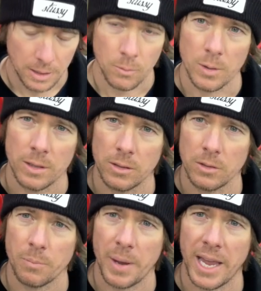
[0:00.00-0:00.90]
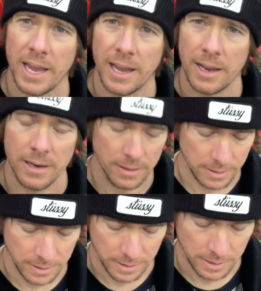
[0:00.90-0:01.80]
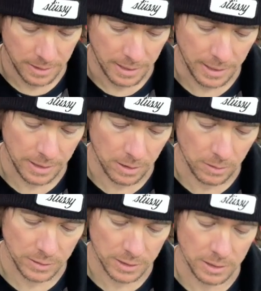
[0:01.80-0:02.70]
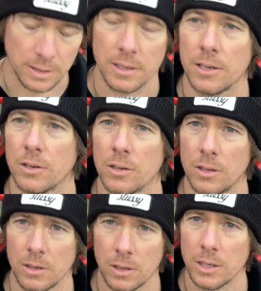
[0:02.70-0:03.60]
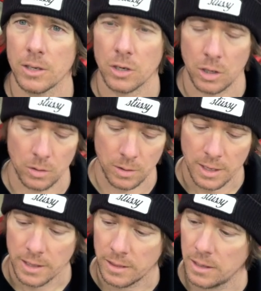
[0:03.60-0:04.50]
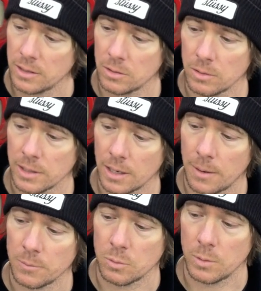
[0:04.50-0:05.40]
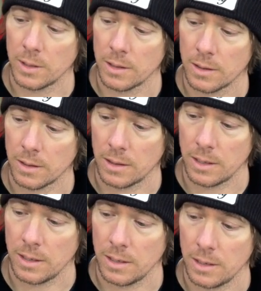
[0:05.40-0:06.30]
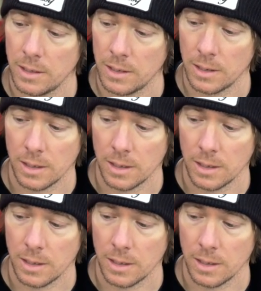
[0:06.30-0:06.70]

with a little pad and obviously the clear coat. This only comes with the